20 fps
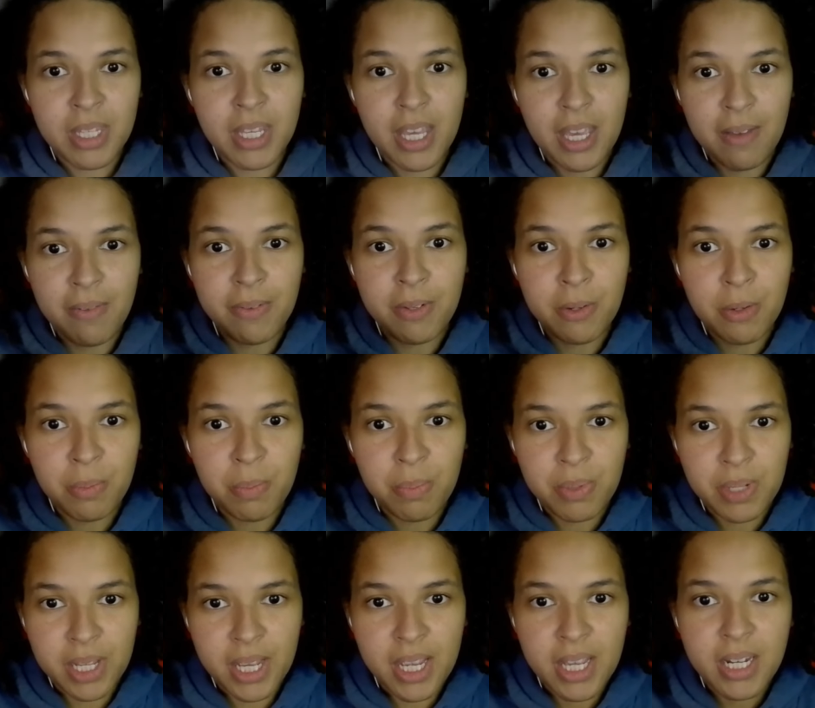If you're
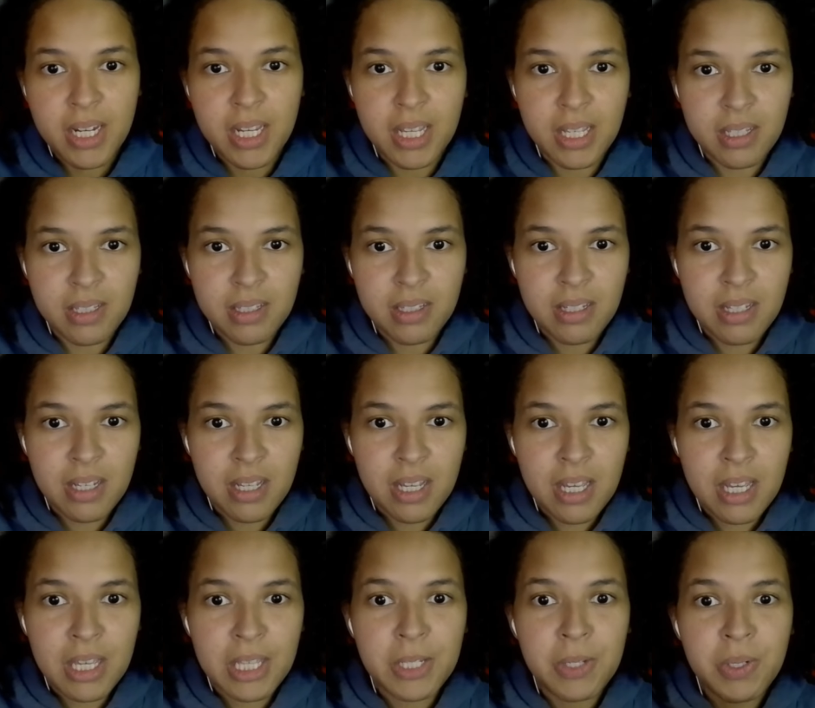planning,
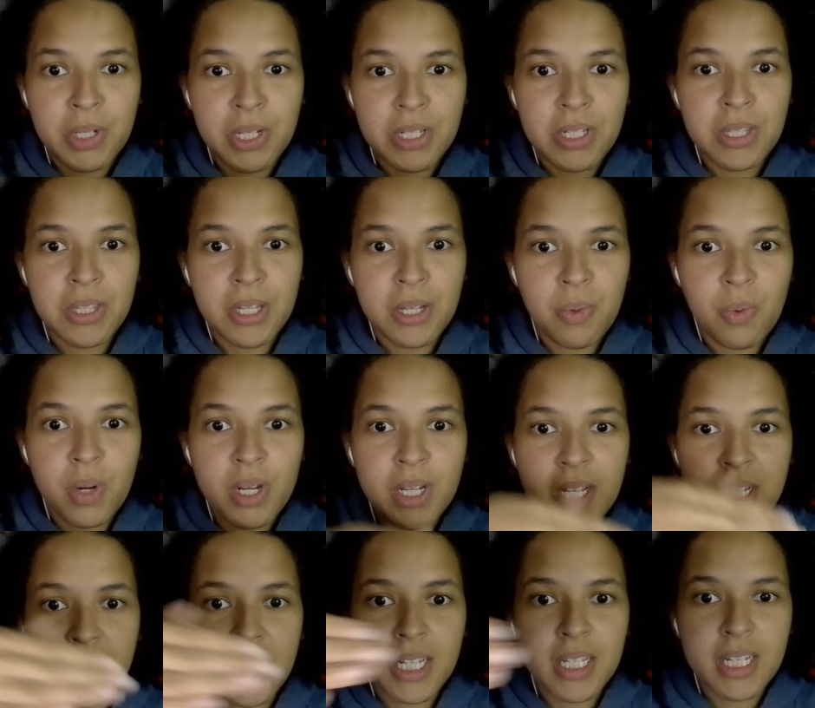you need to think, what
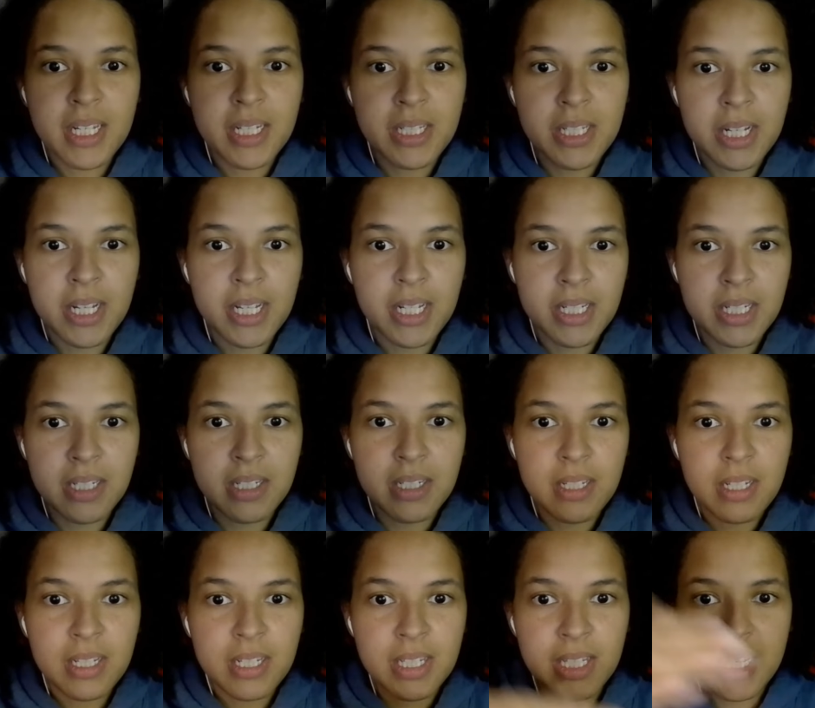can I get done
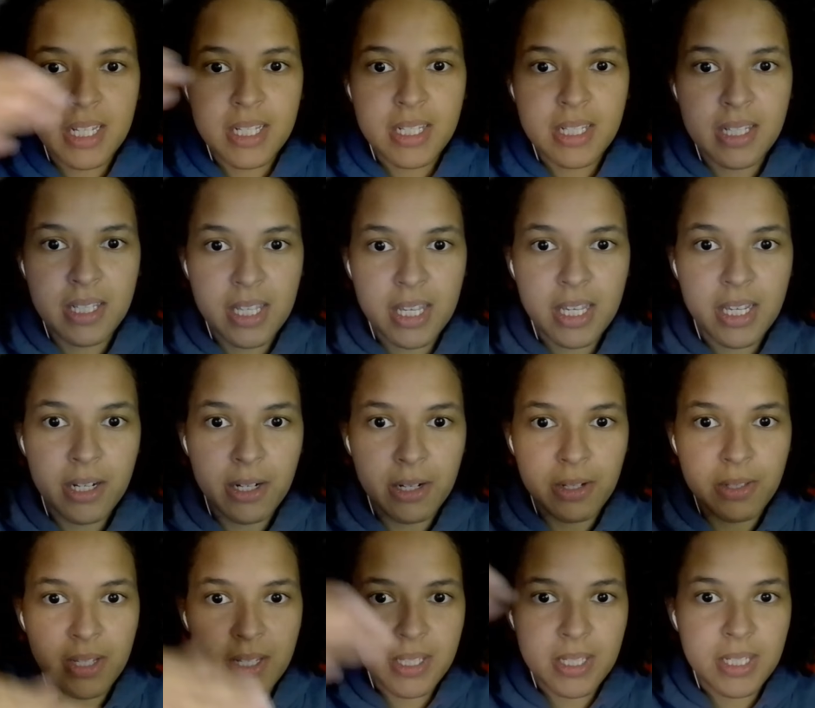this
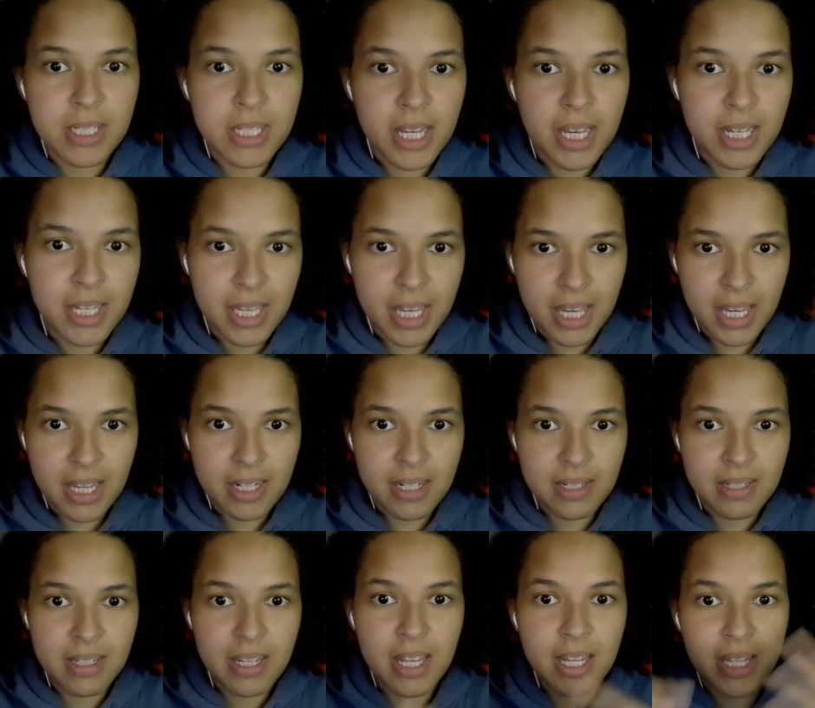year, this
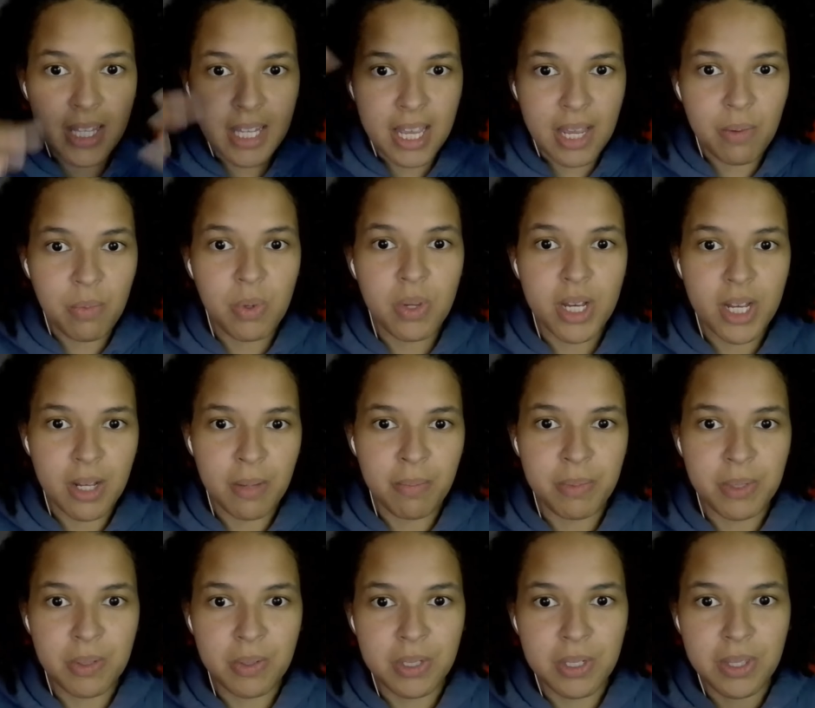decade? And that will
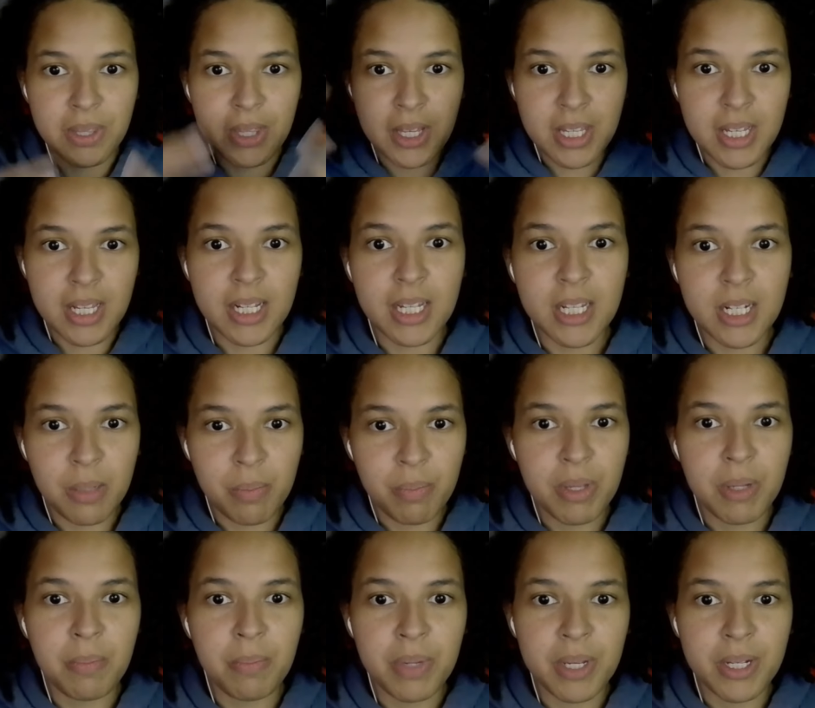help you to think a little
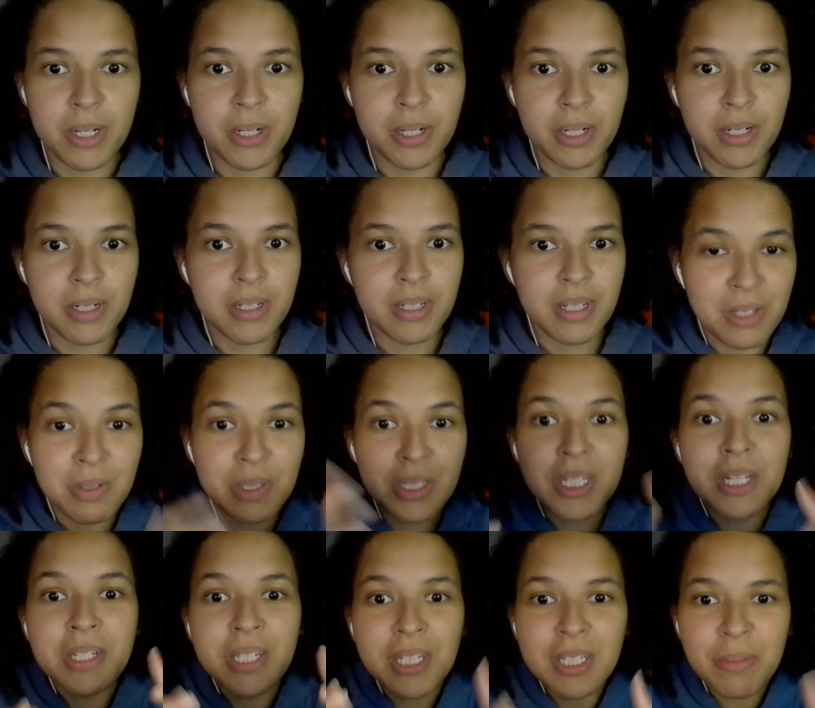bit bigger. You
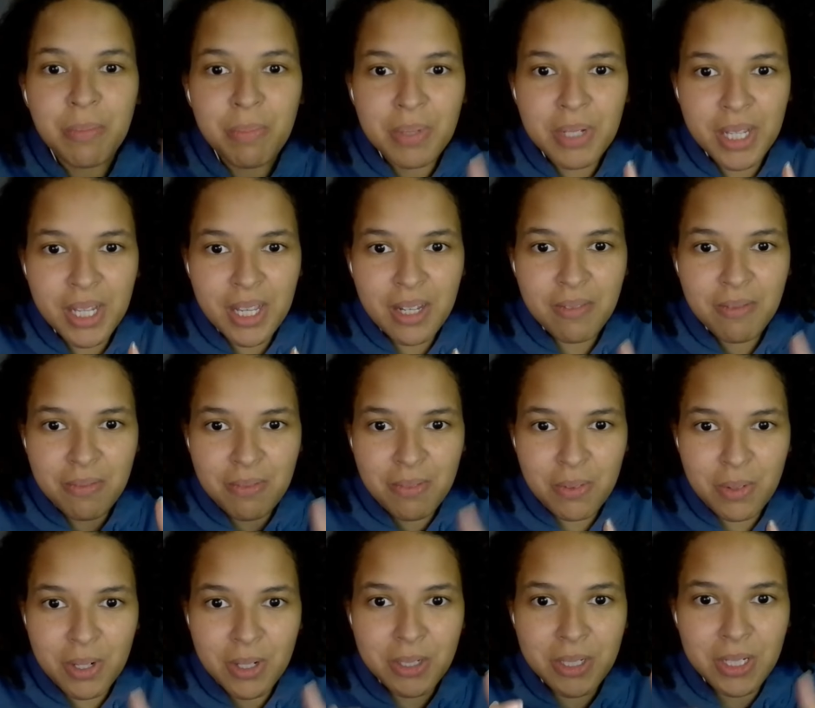still need to plan
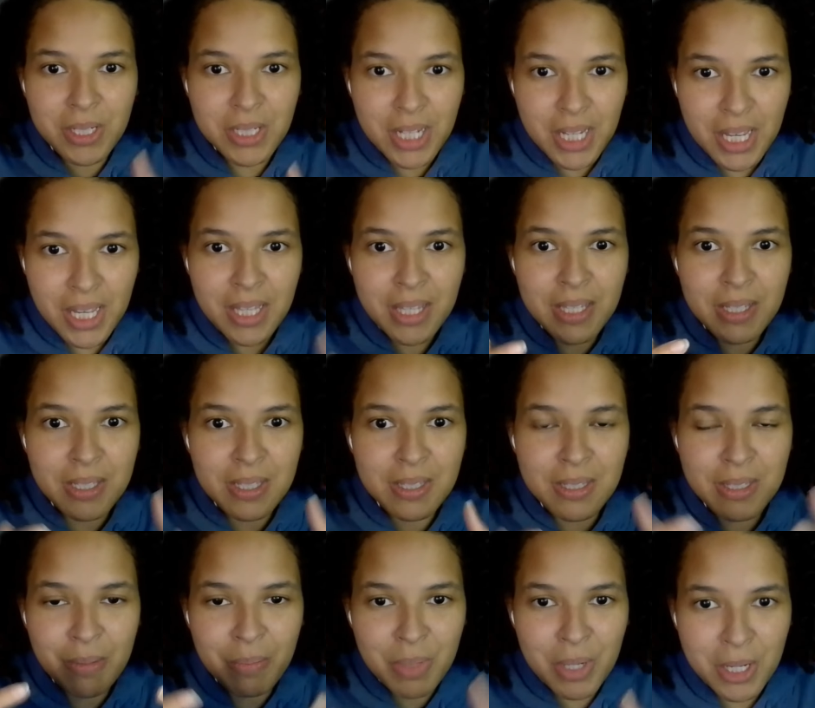for today,
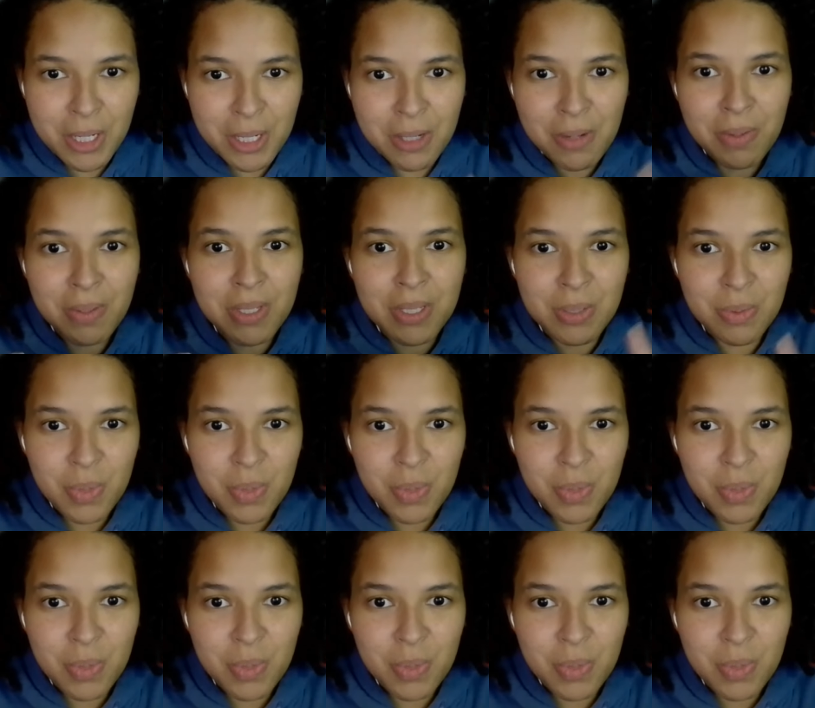tomorrow, this